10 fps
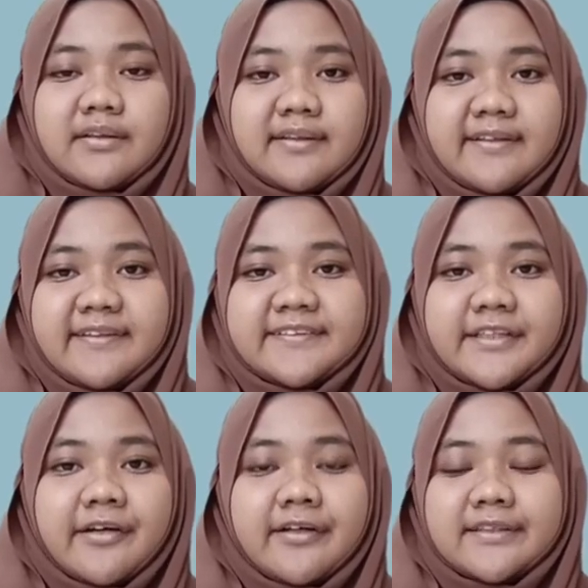These
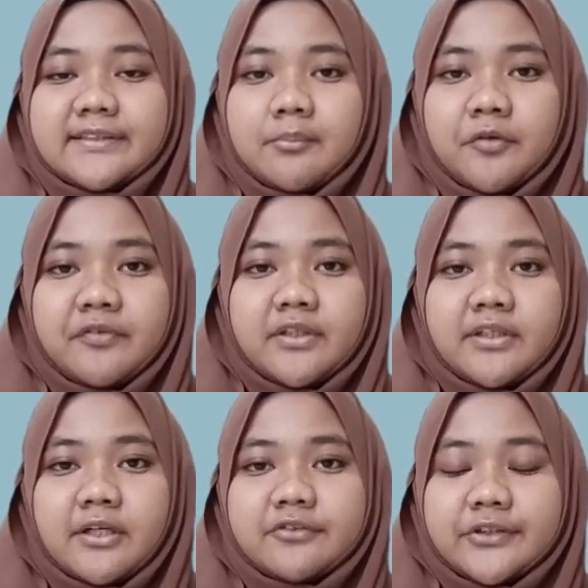are some of the
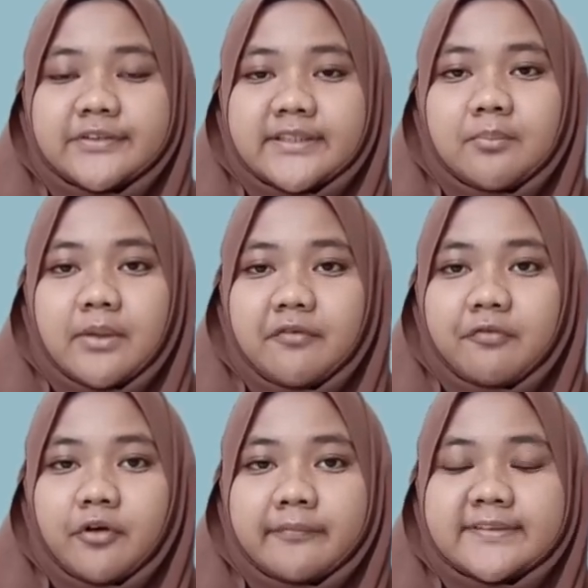crowdsourcing
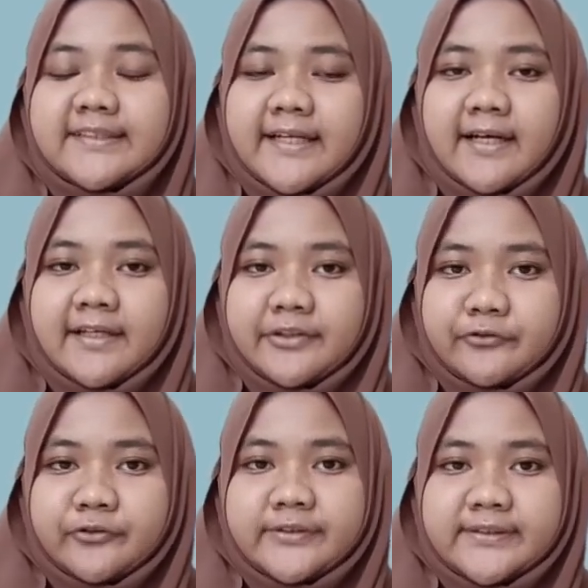platforms that I
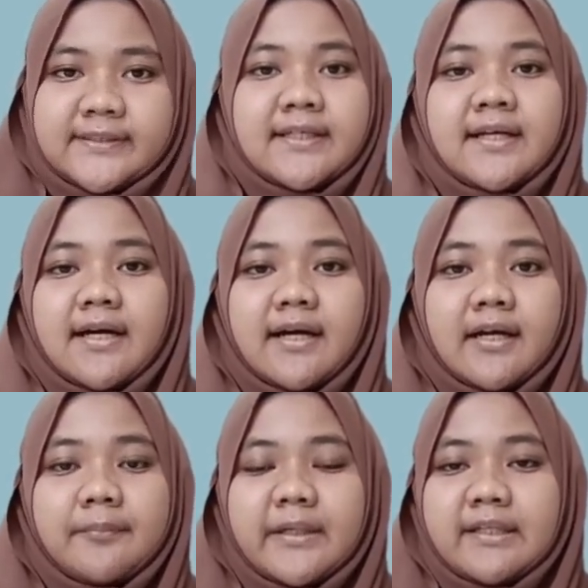used.
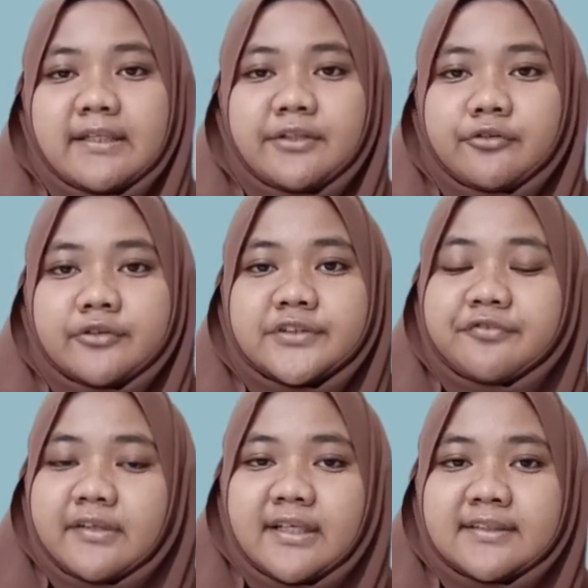I mainly use
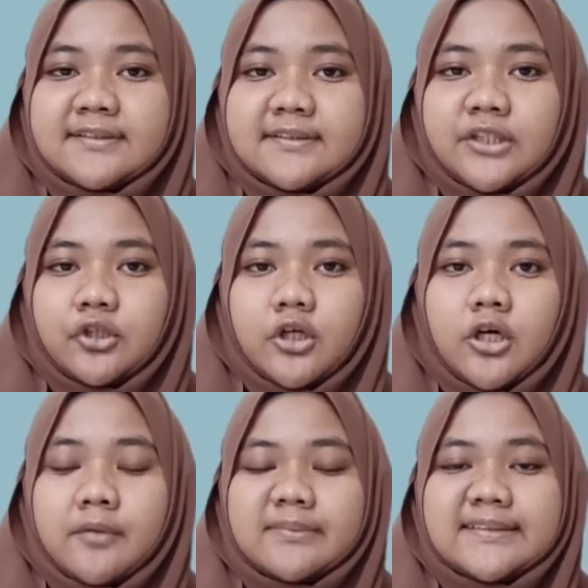
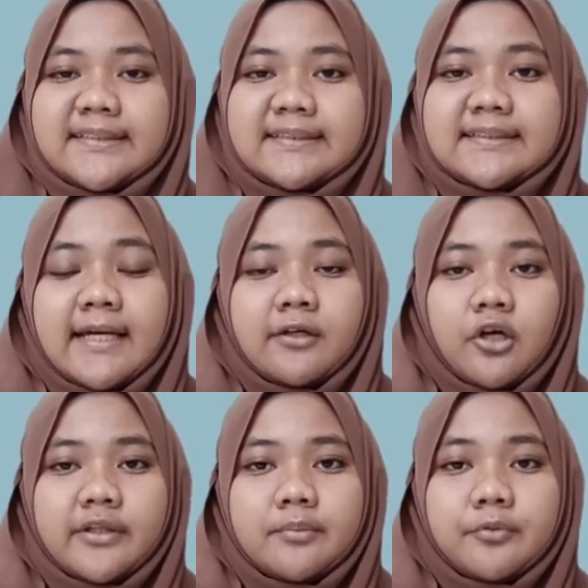freelancer.com since I
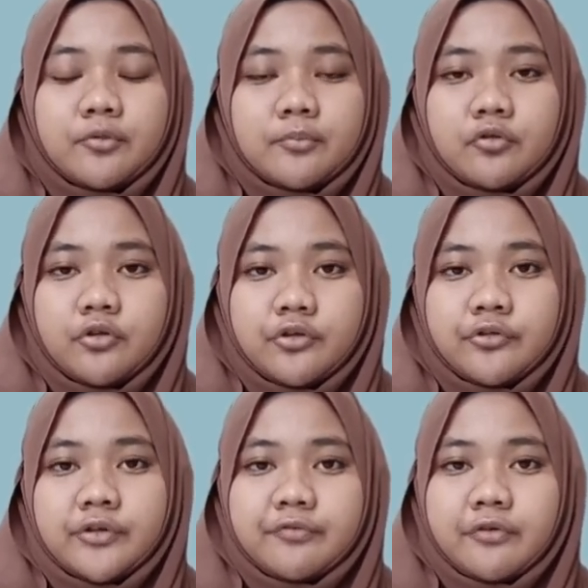got the promo
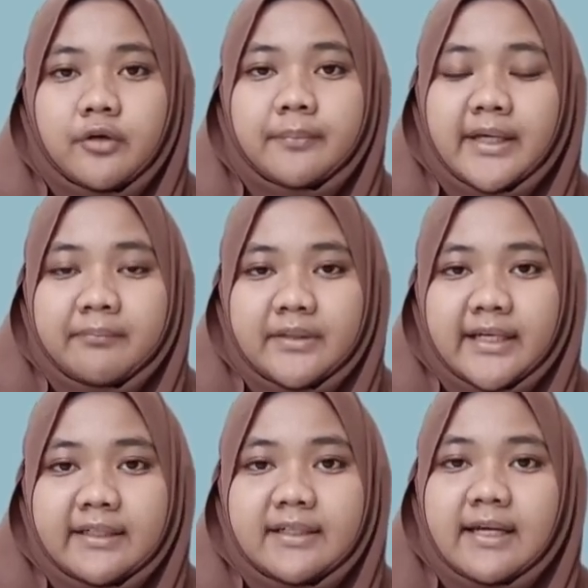code from
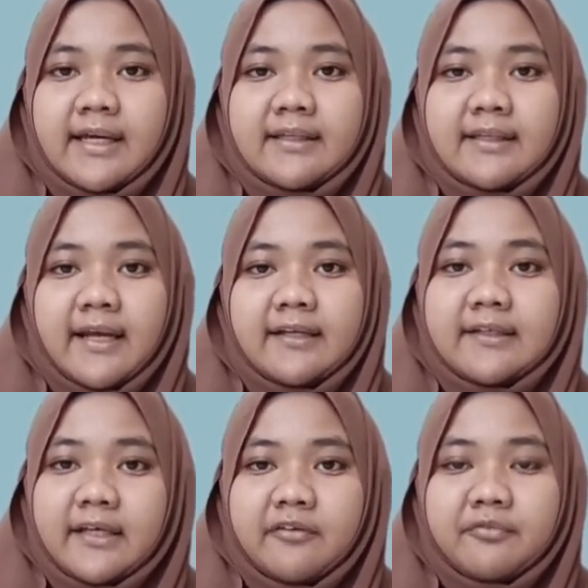MDEC and
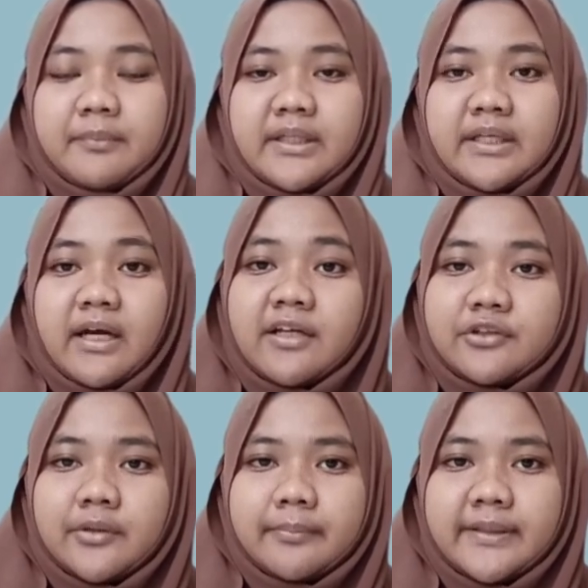that gave me
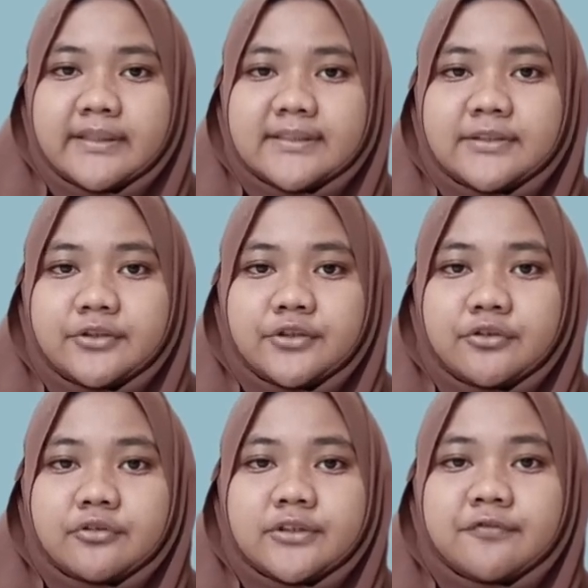100 bits to
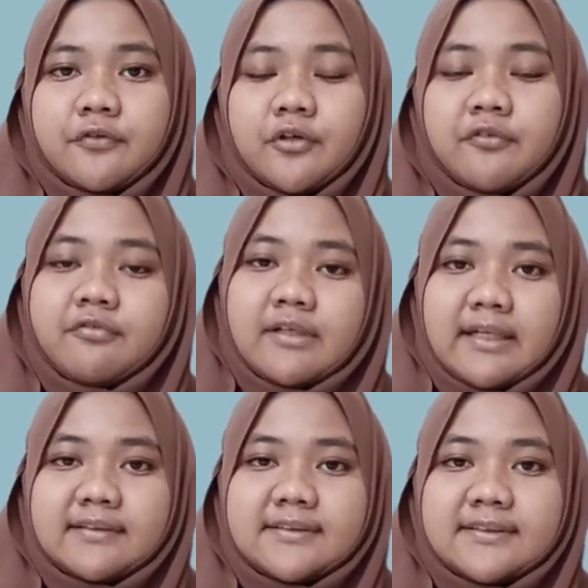use for
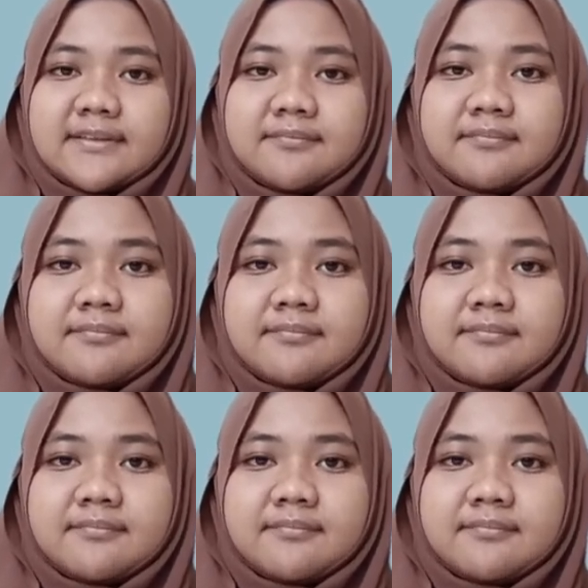freelancer.